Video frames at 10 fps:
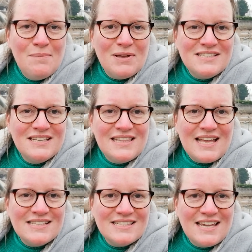But till
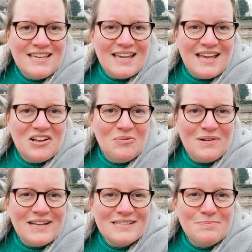then, take care, God
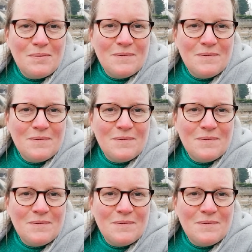bless, bye